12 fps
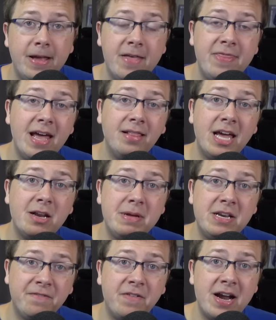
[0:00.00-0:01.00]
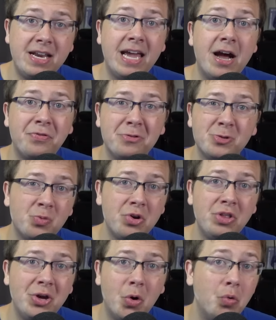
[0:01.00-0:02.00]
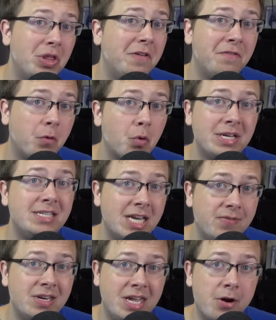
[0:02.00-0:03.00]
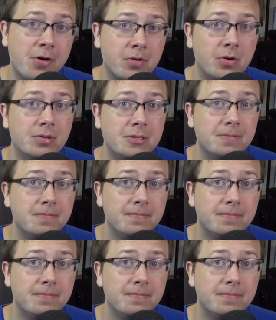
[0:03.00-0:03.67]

and that led me to finding out there's really only forty-seven characters.